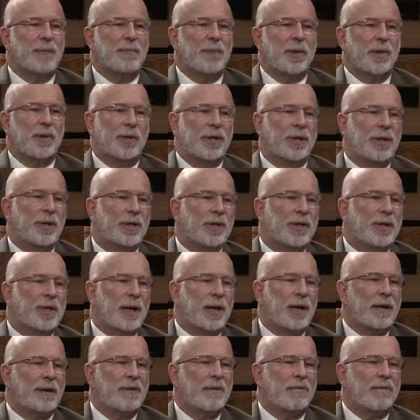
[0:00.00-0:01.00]
both at the
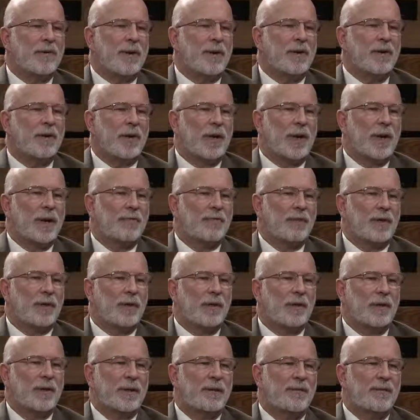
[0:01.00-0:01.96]
state and federal level,